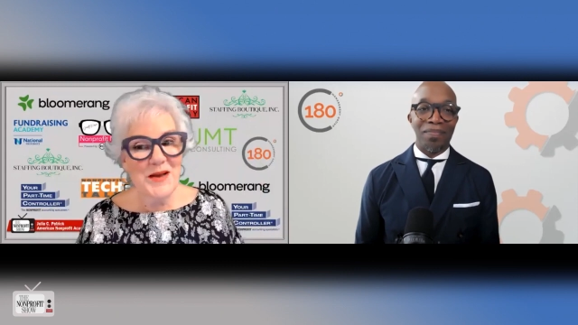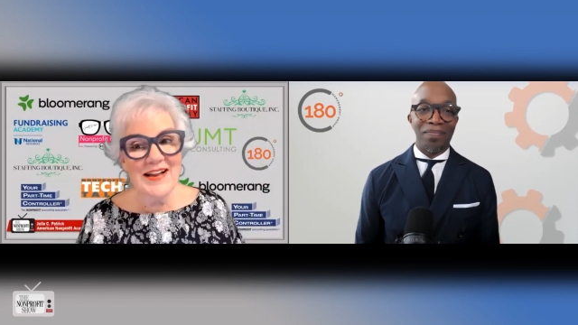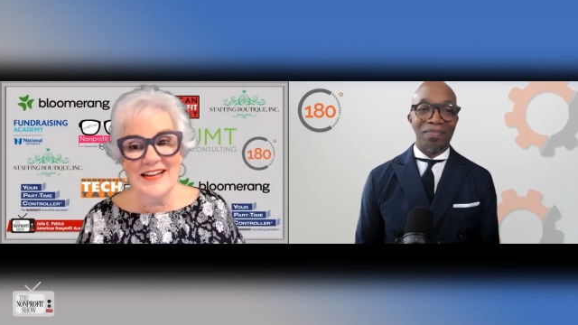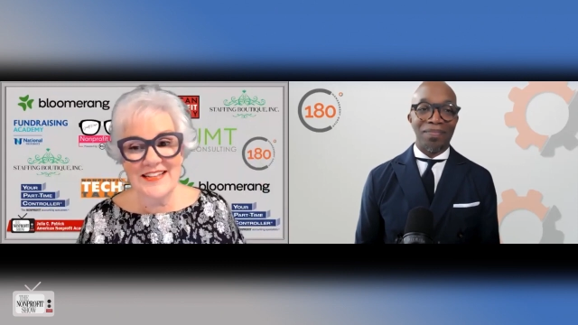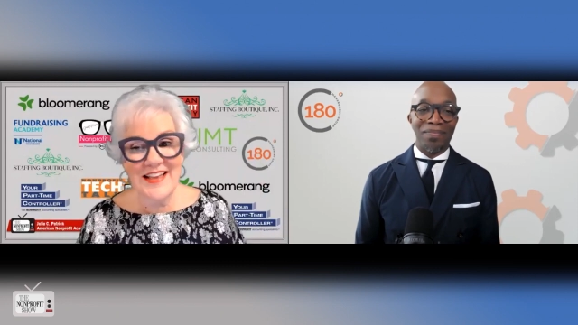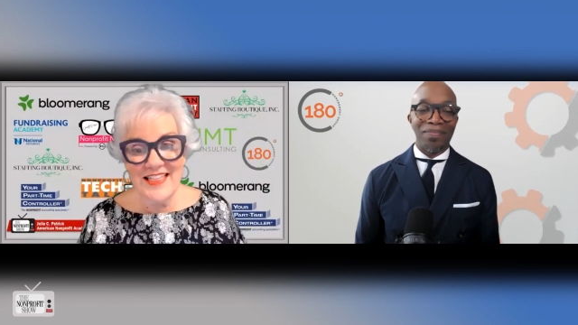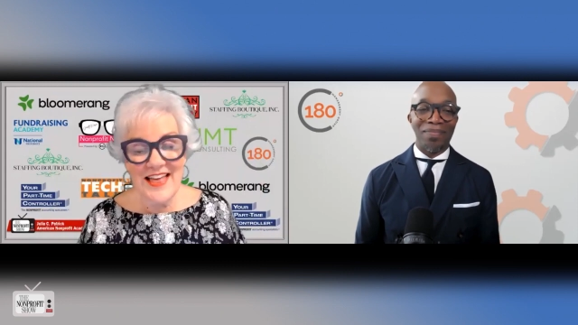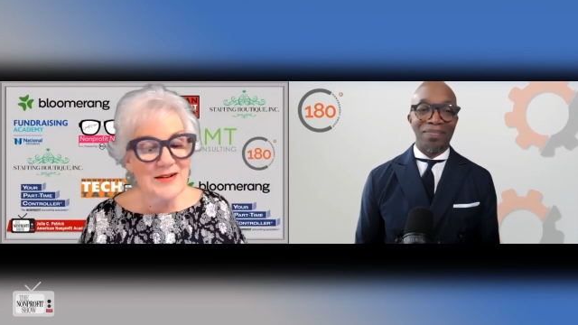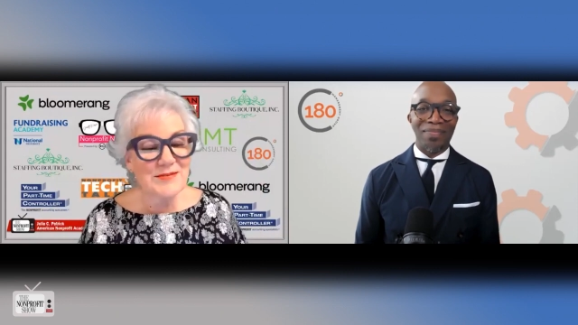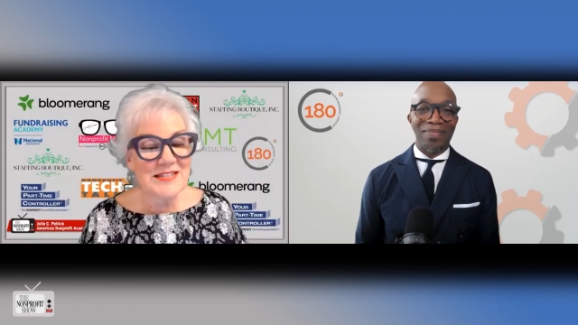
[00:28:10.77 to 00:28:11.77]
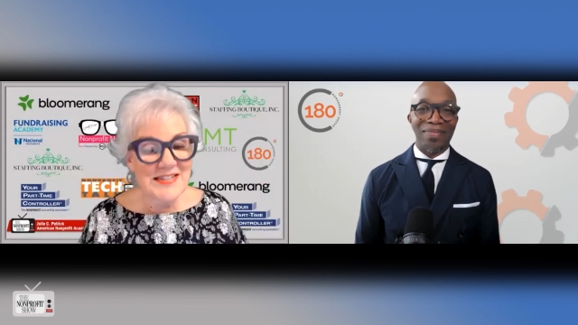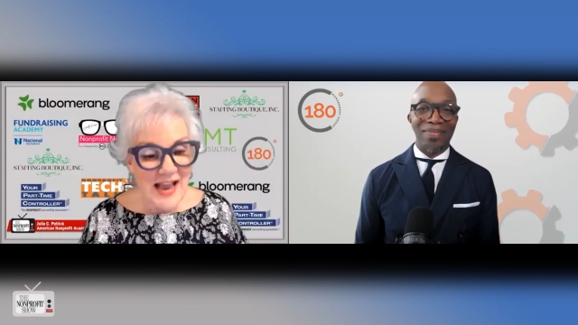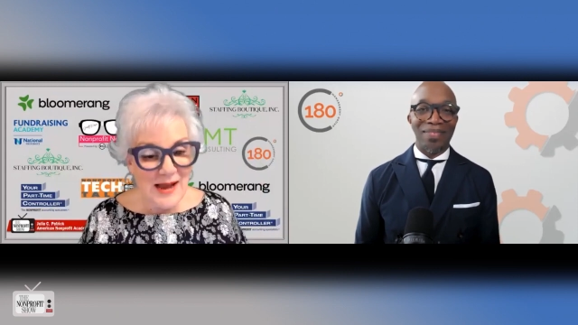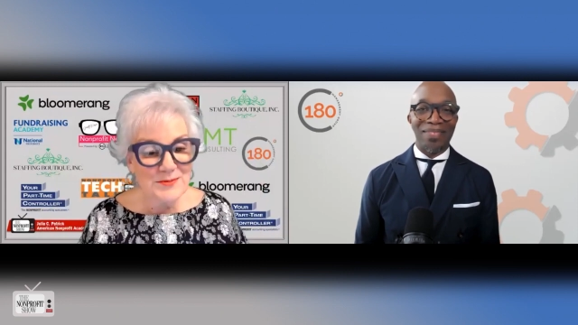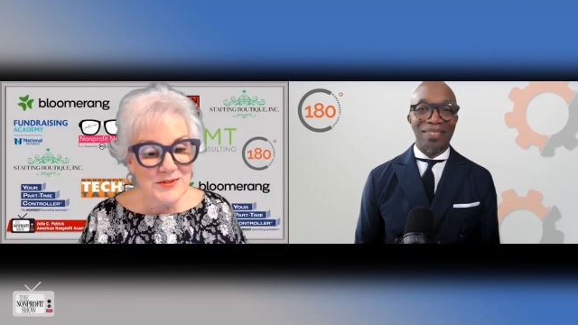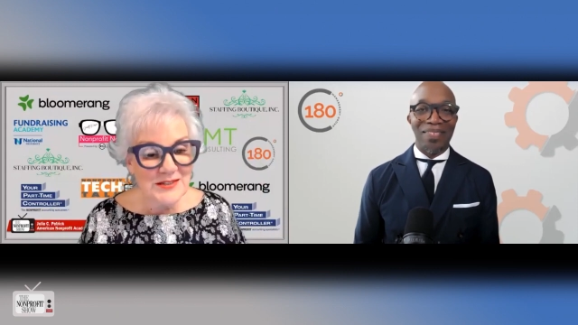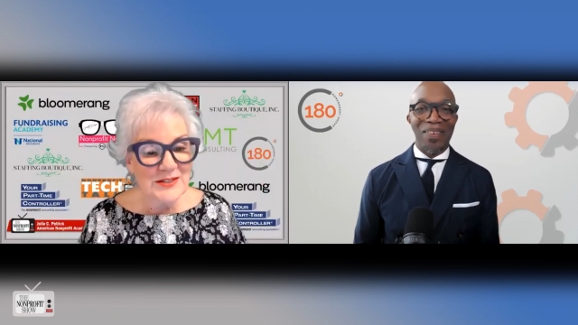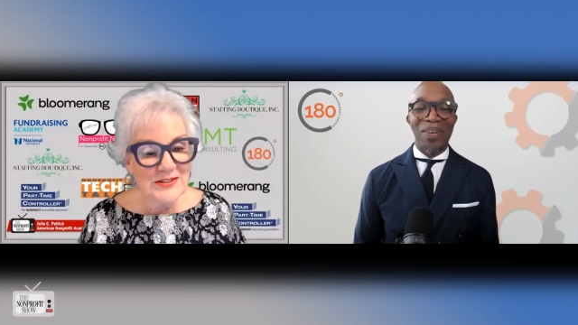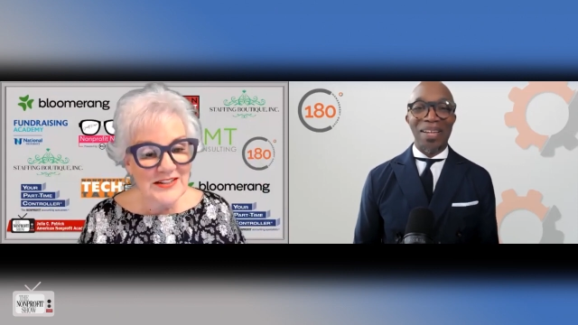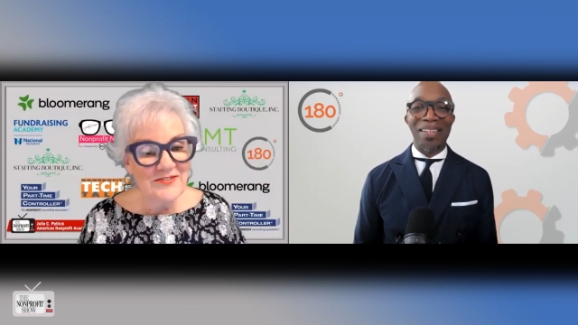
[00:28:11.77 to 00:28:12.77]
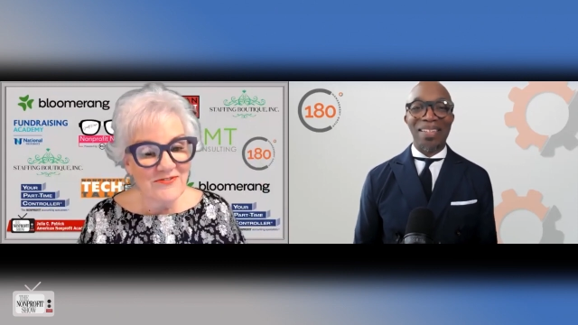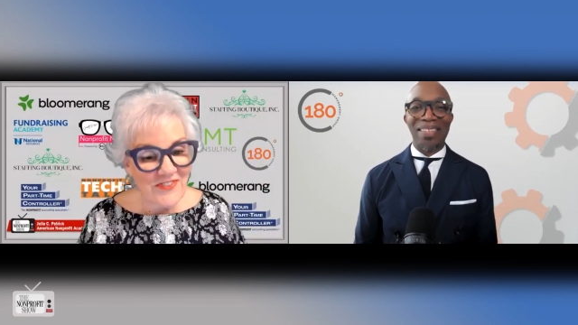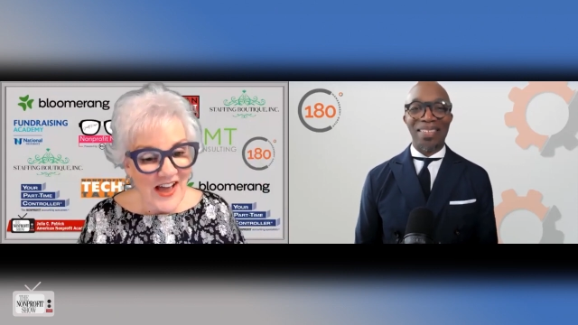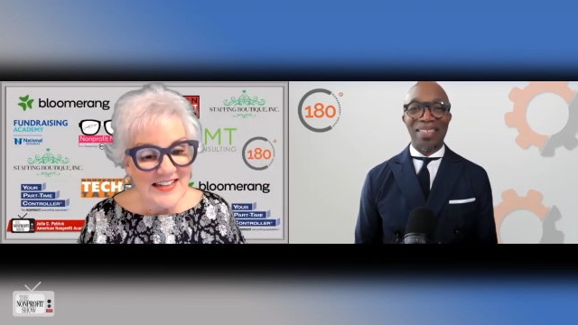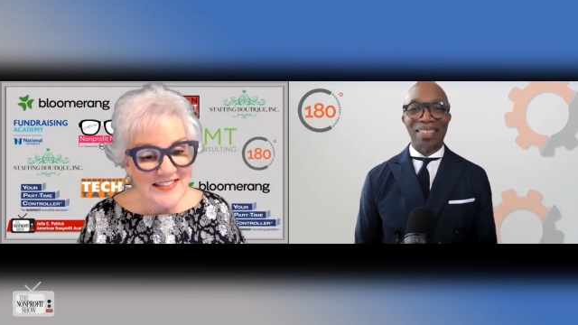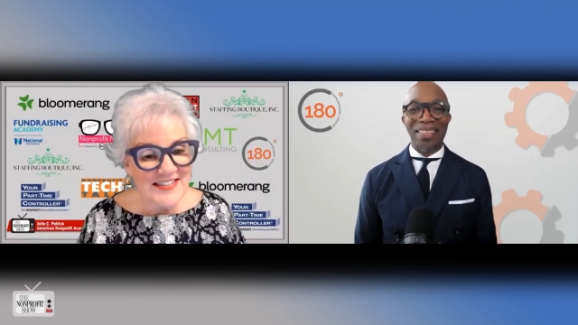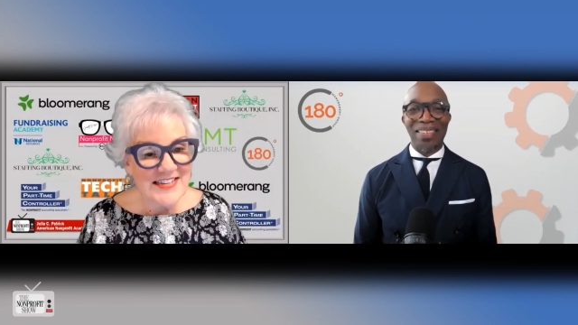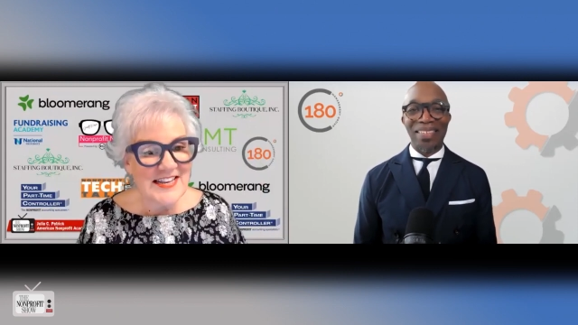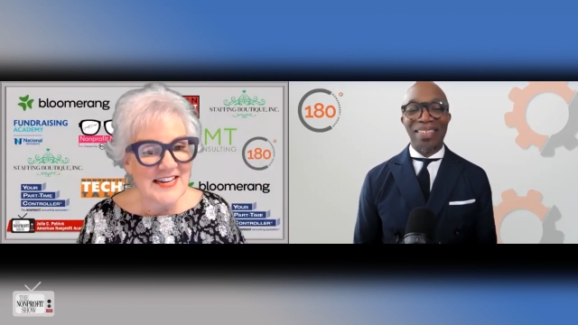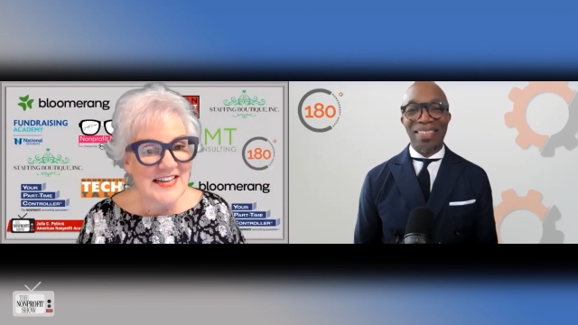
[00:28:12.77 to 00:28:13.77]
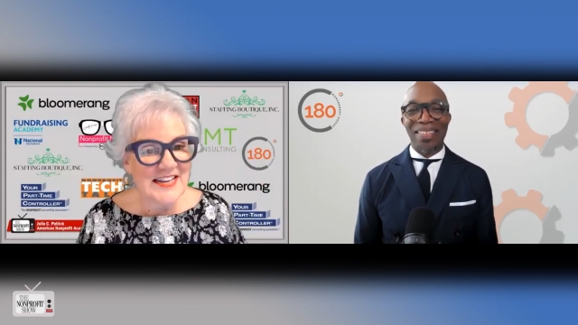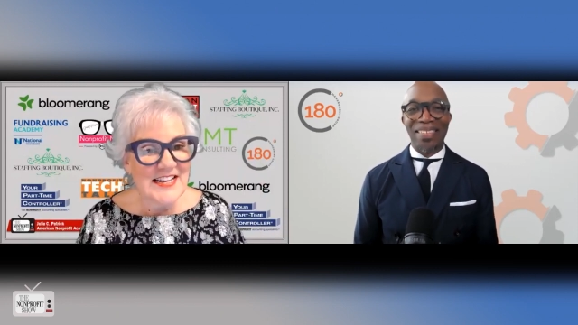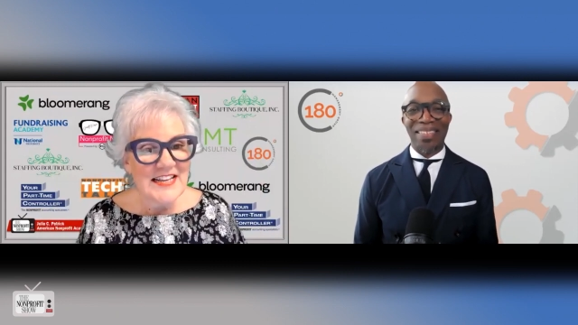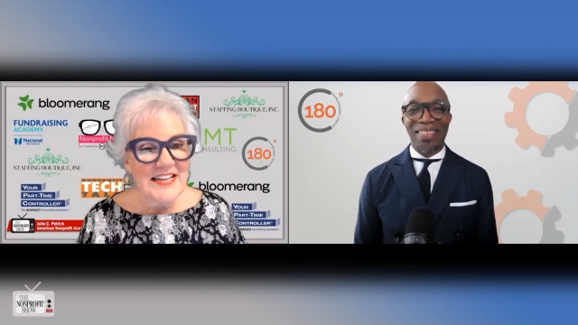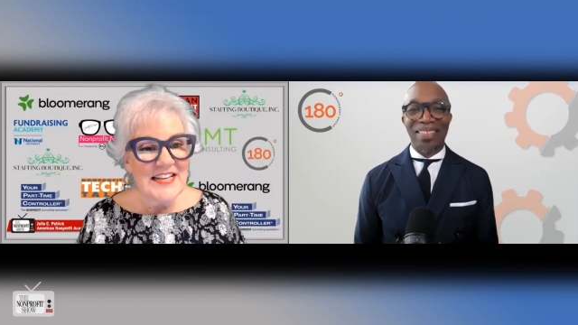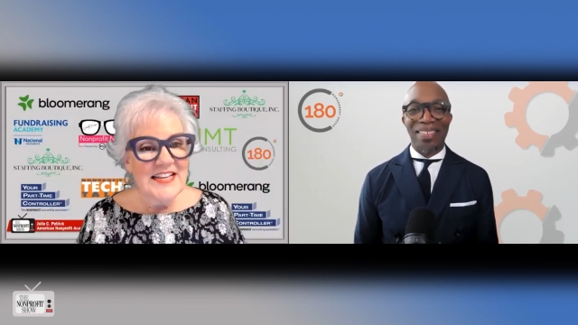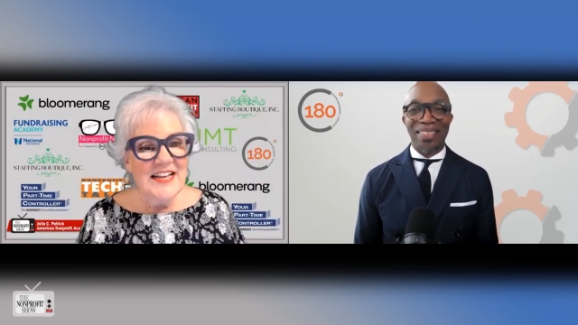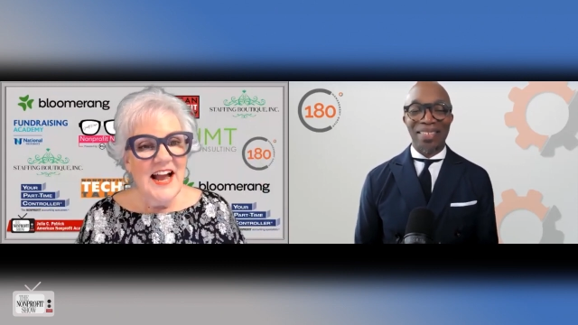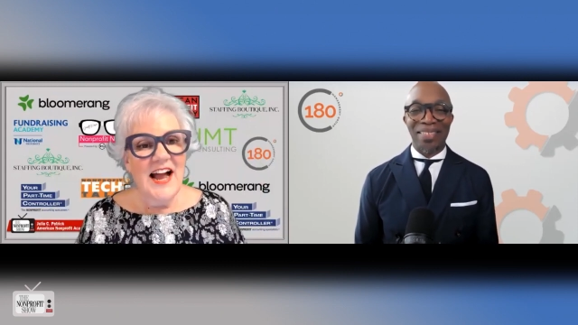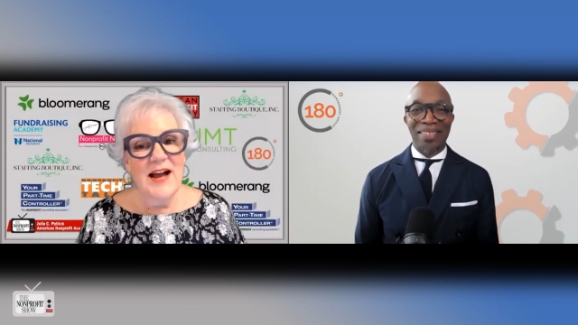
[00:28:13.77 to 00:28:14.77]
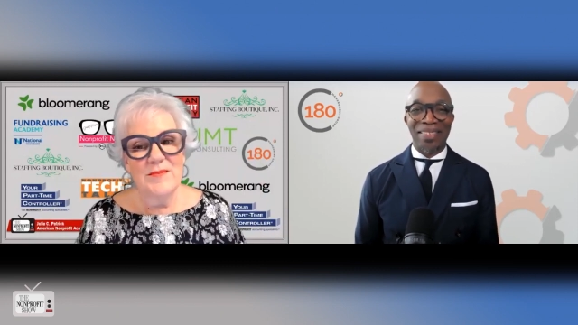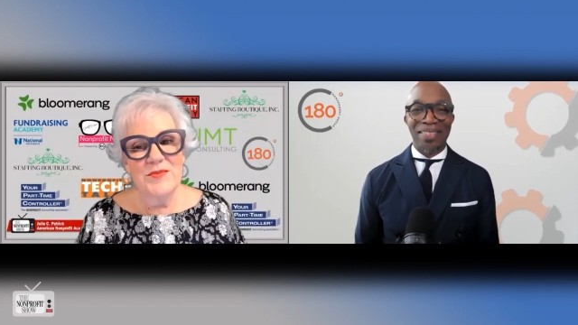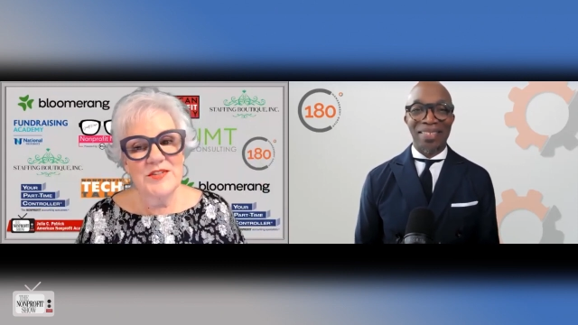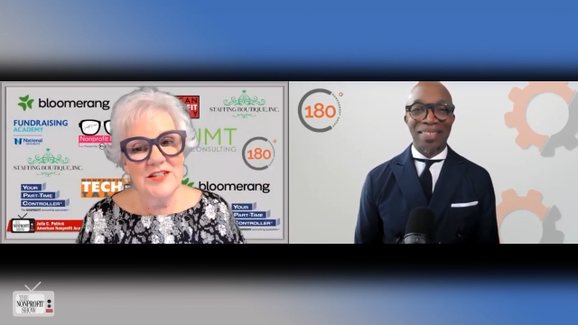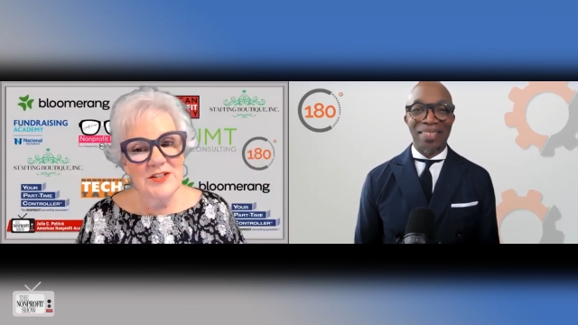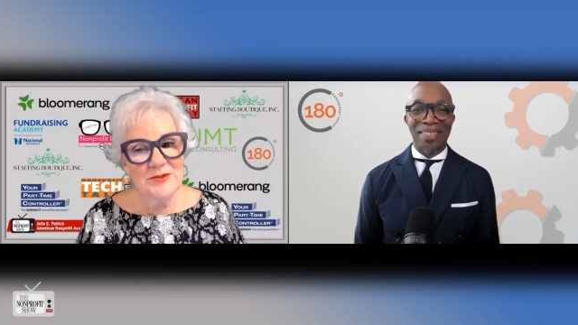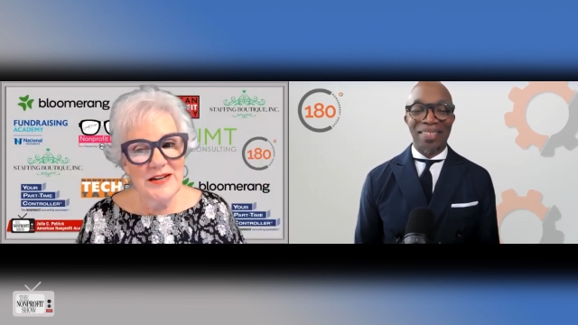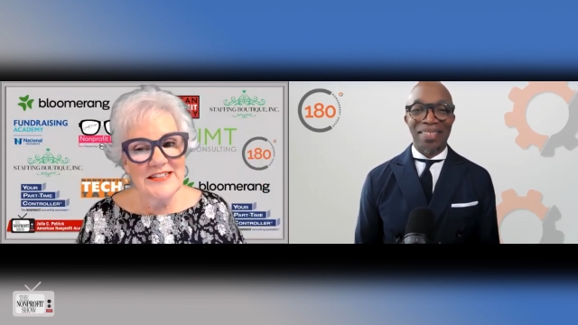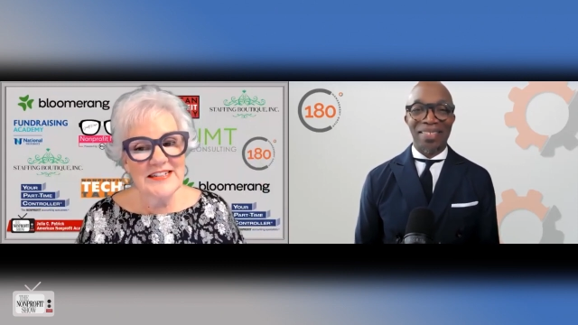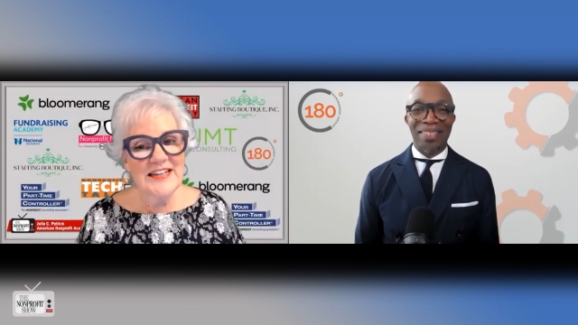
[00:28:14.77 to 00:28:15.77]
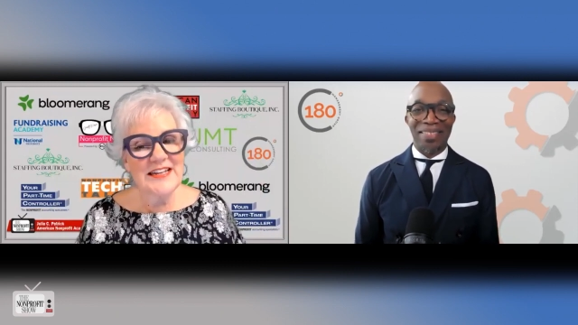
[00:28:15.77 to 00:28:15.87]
Speaker 1: because I thought it was an absolutely fascinating situation, and